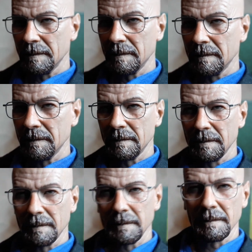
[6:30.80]
But the
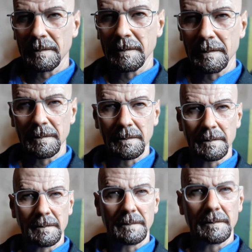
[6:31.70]
paint job,
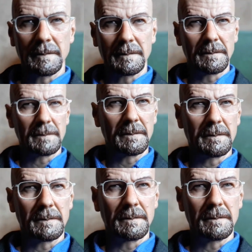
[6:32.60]
I think you'll
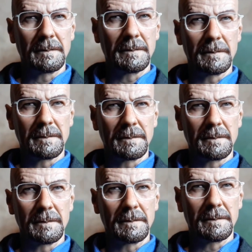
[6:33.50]
agree,
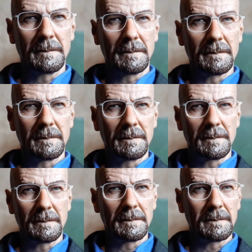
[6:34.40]
is very good. The
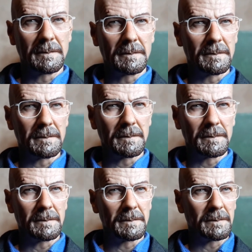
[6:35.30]
lightness is very,
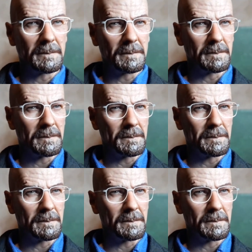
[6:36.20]
very good.